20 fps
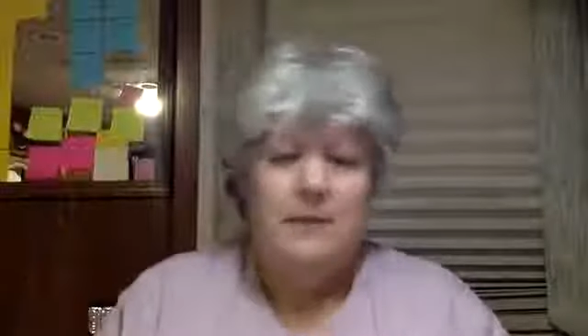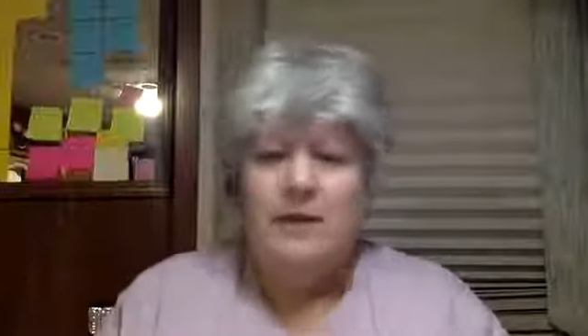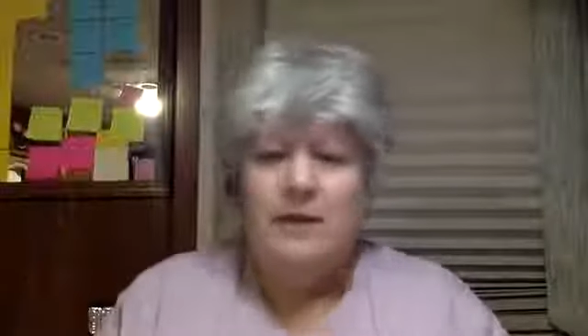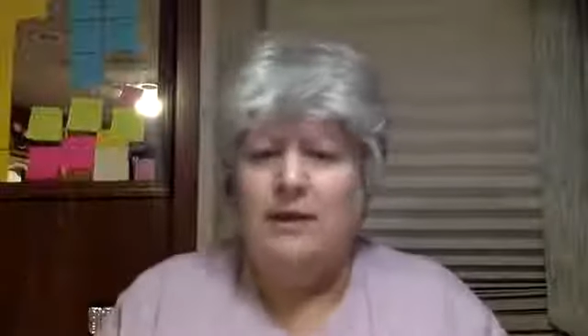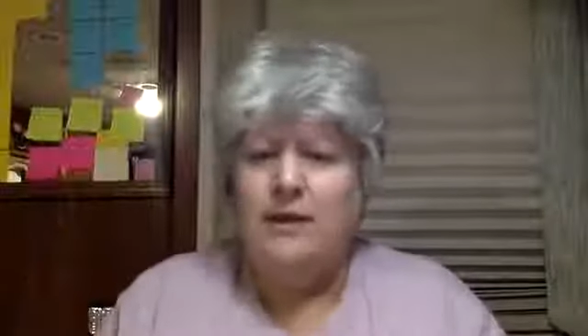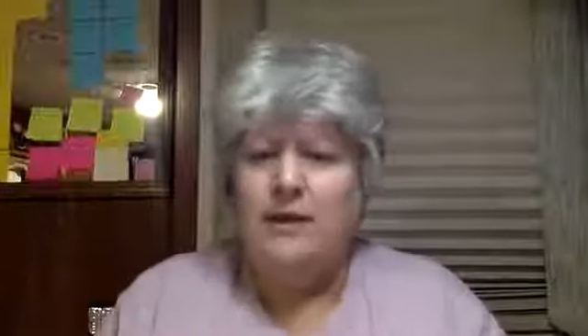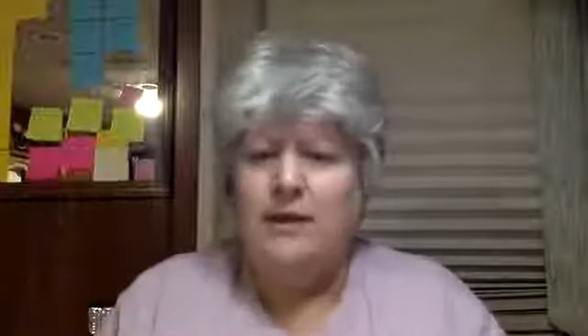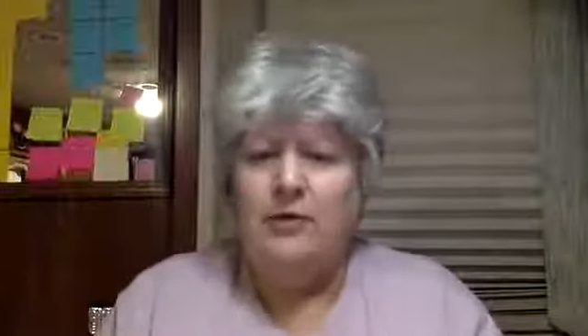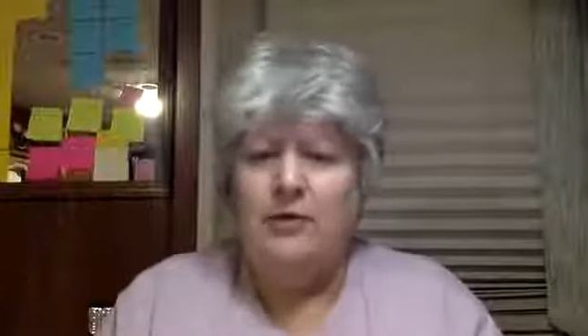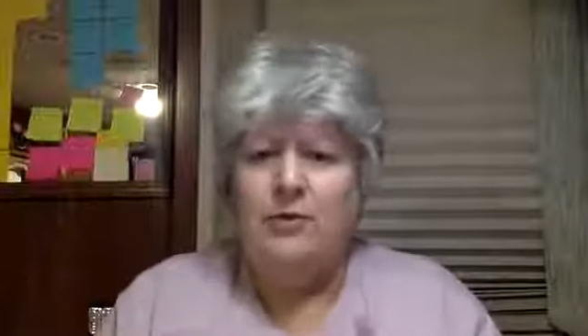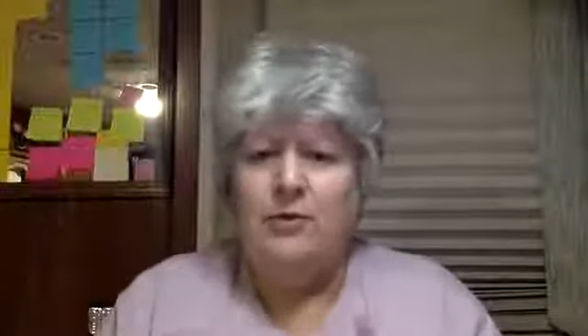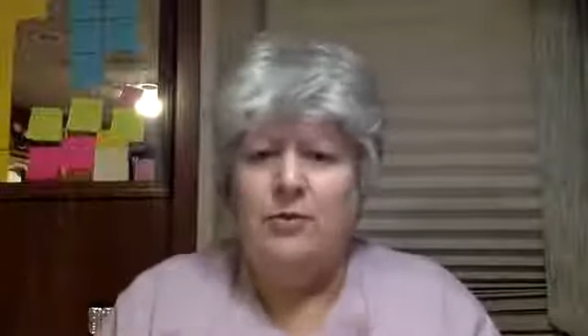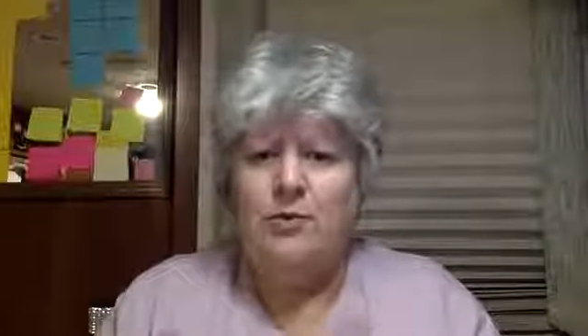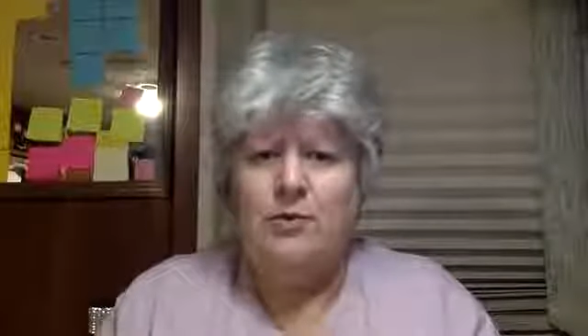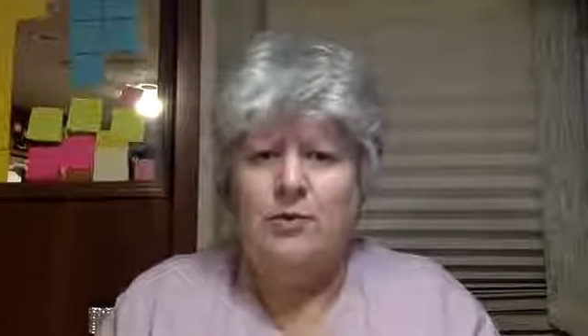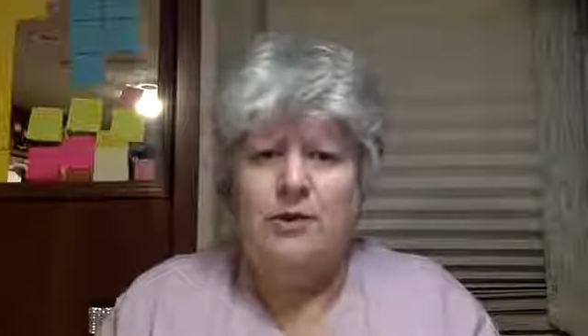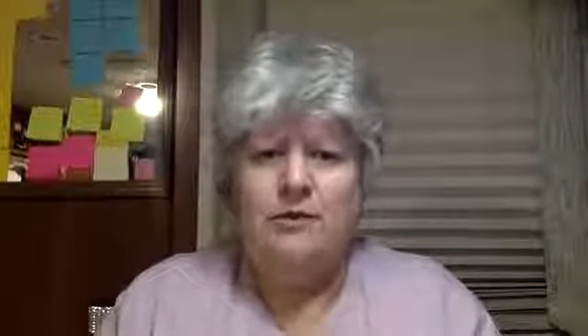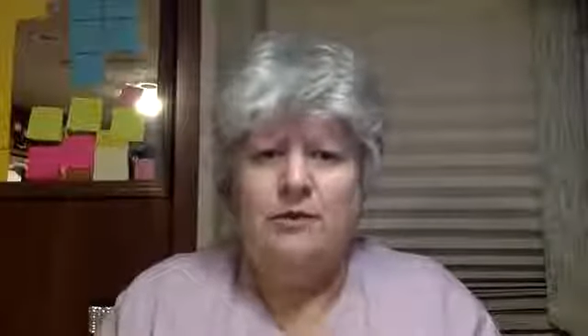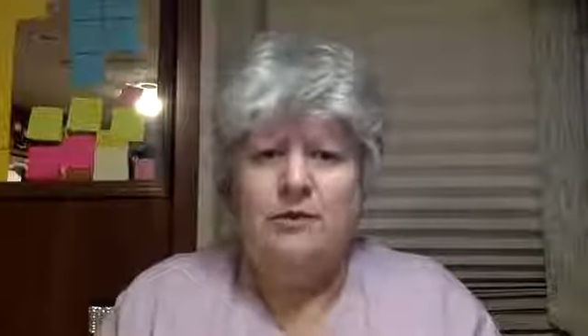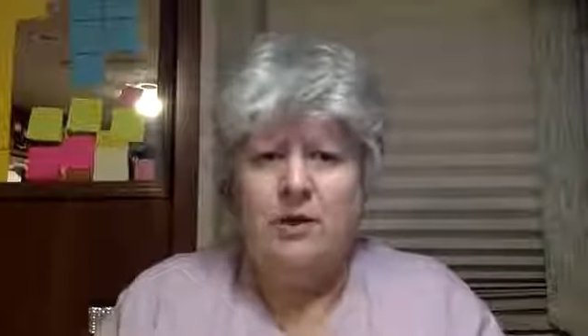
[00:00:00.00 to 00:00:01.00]
And going
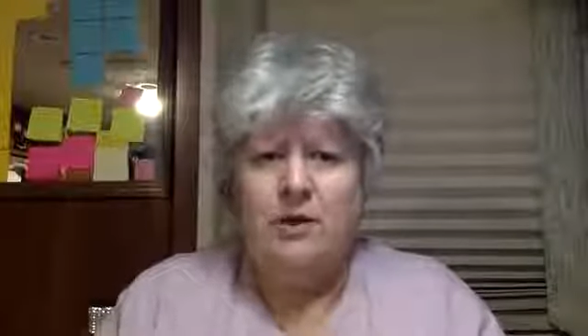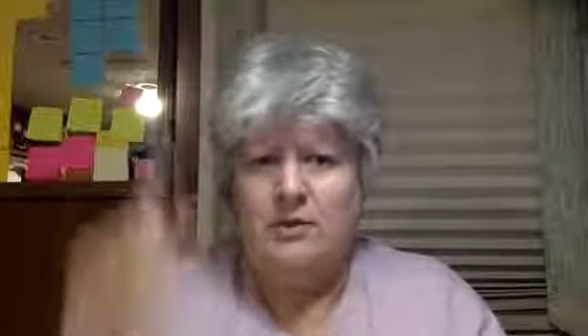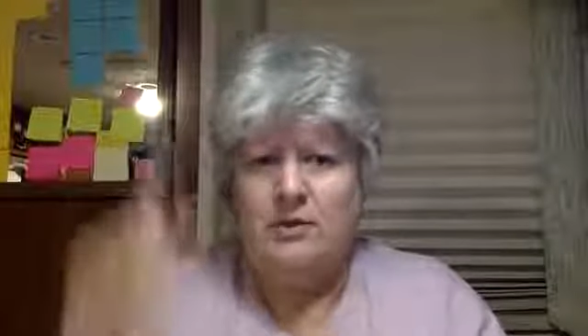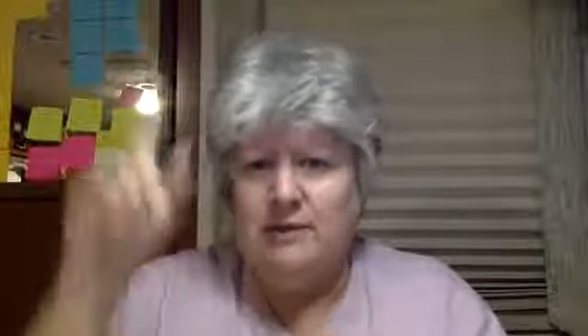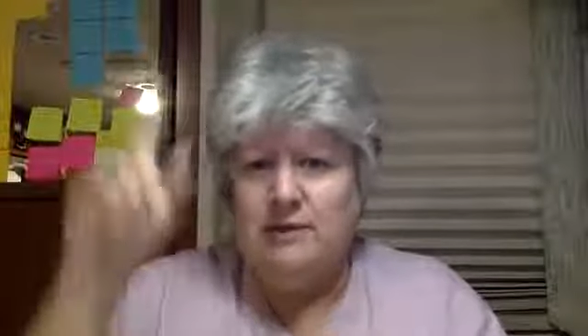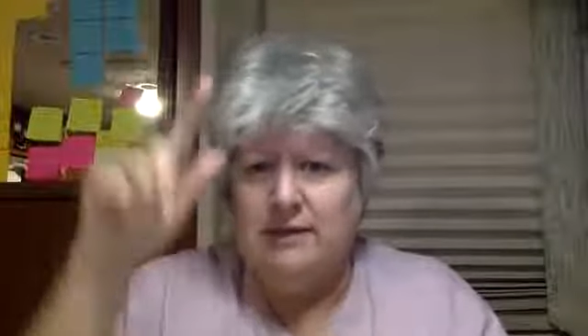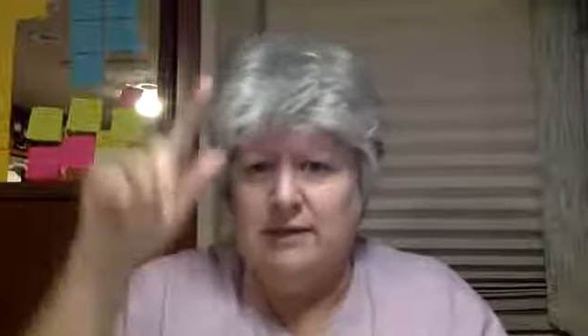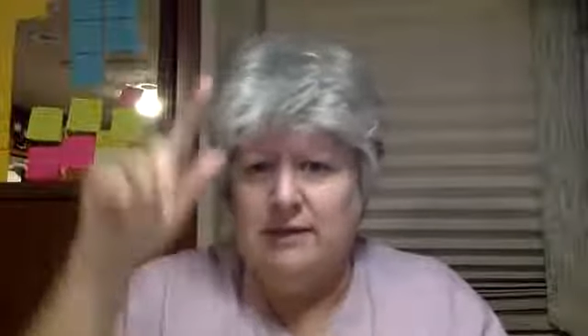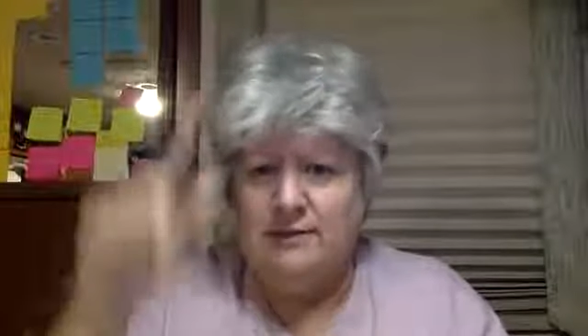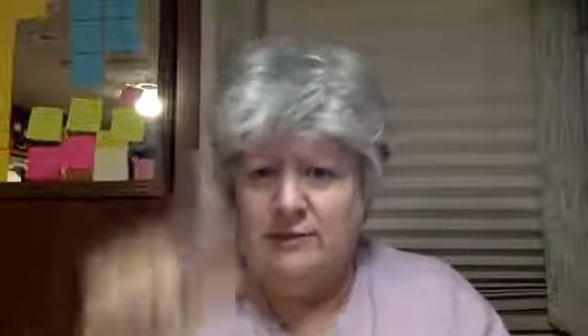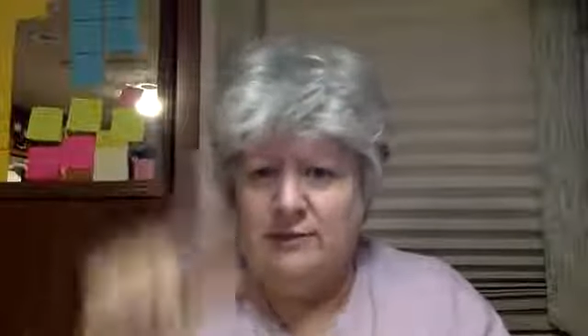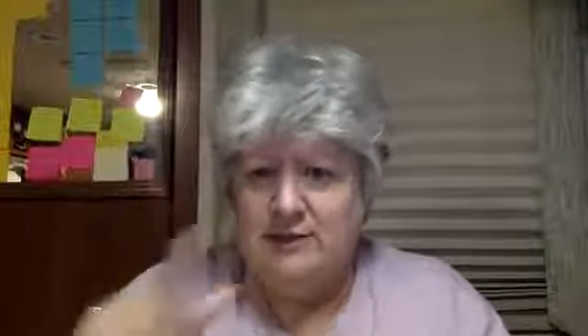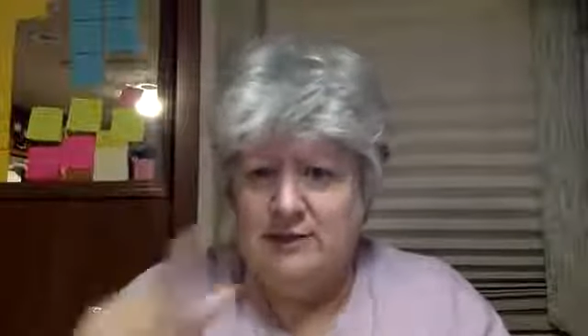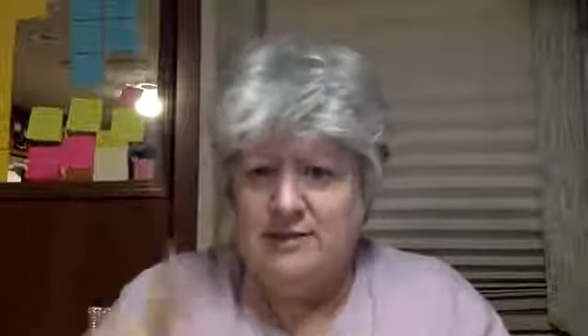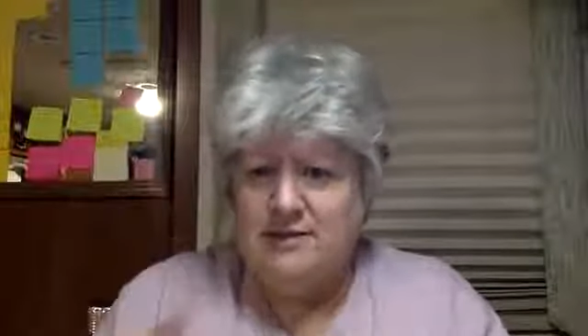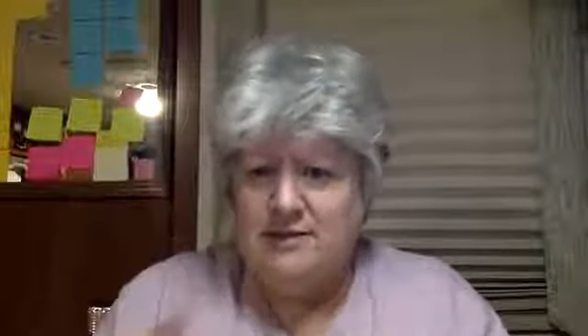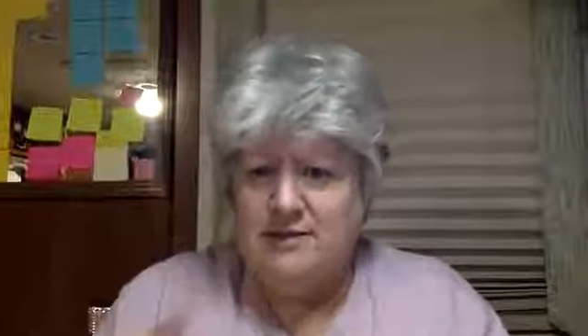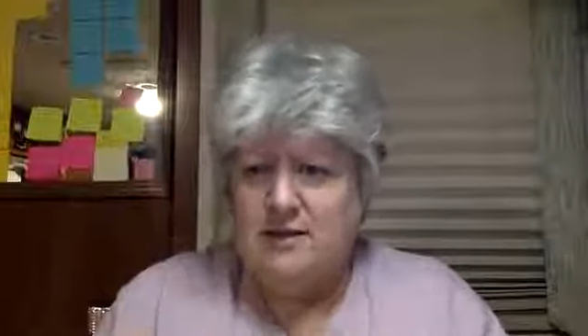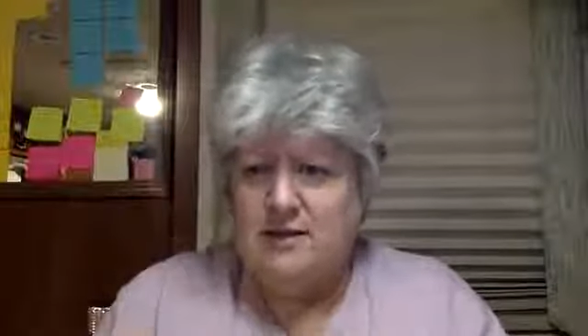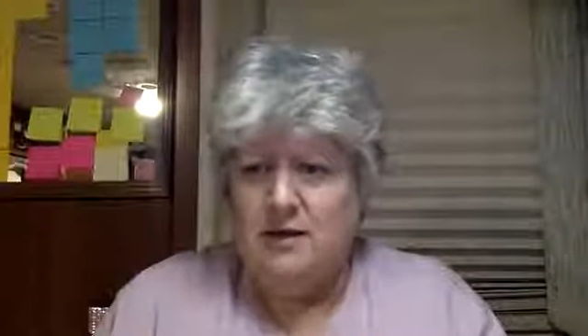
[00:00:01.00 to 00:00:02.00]
through, going down your
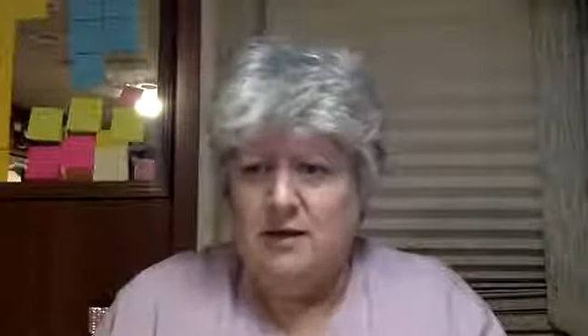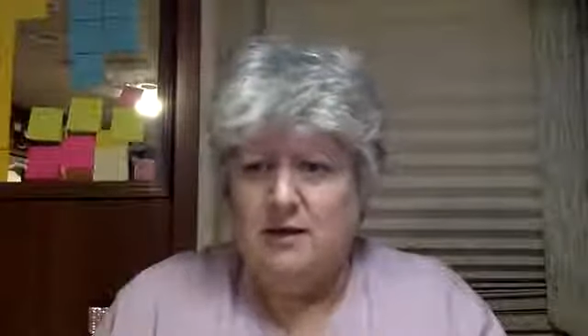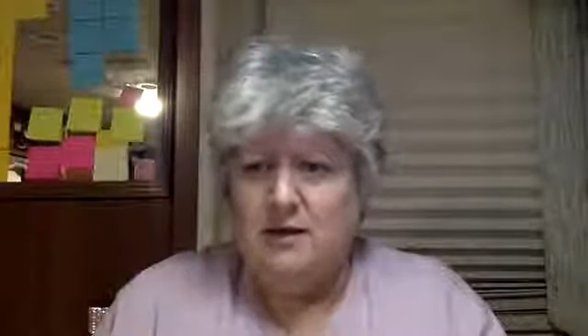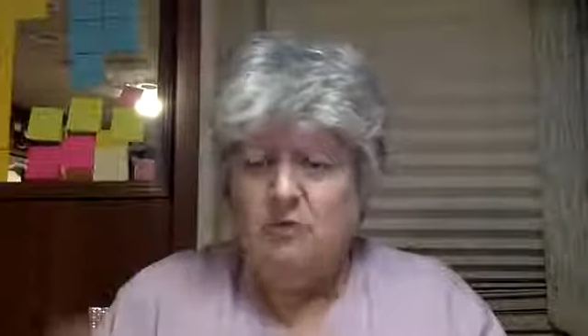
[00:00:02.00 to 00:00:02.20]
friends list and going,